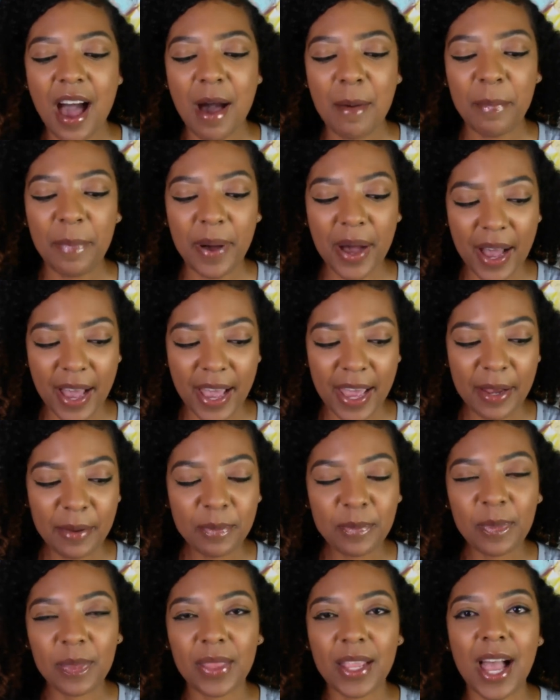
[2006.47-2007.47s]
But
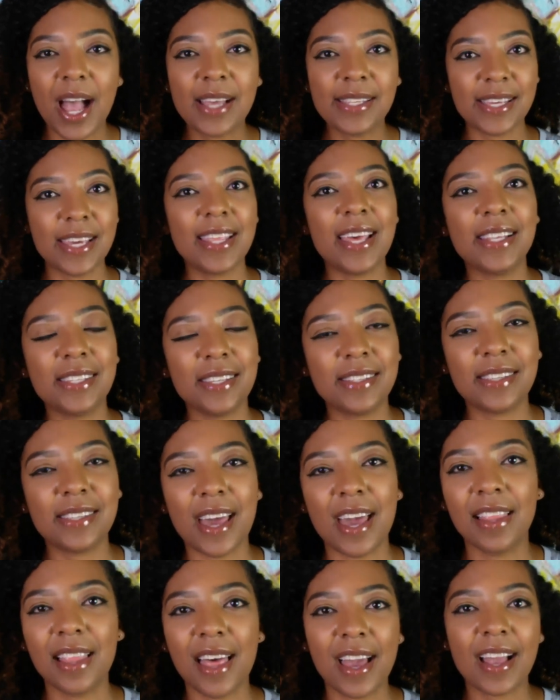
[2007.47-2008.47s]
I say that to
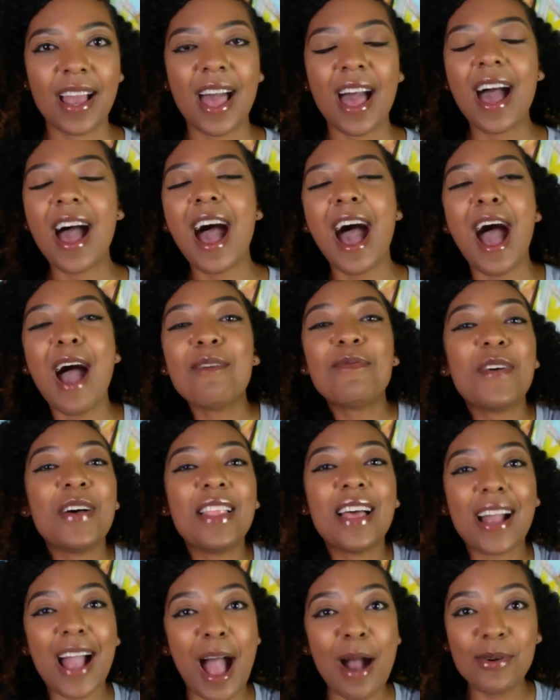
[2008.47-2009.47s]
say, like, I feel
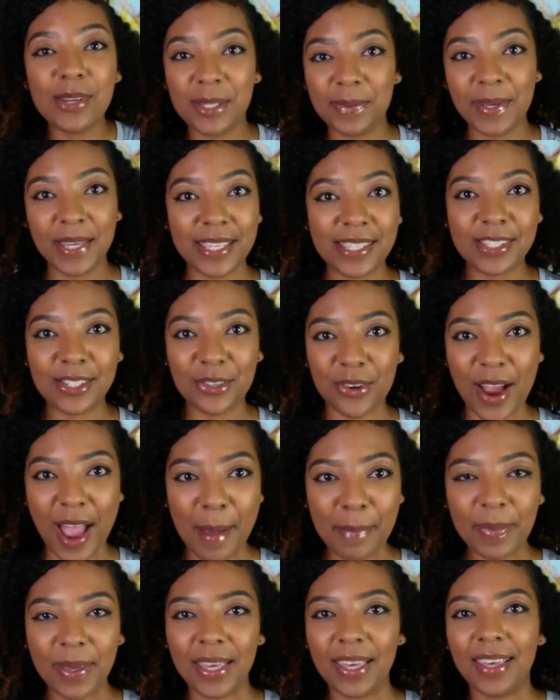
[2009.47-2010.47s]
like I was being
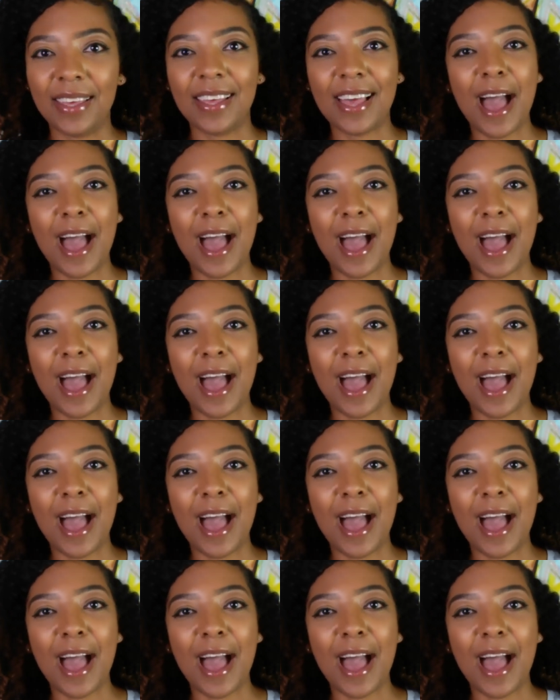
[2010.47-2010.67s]
scrappy.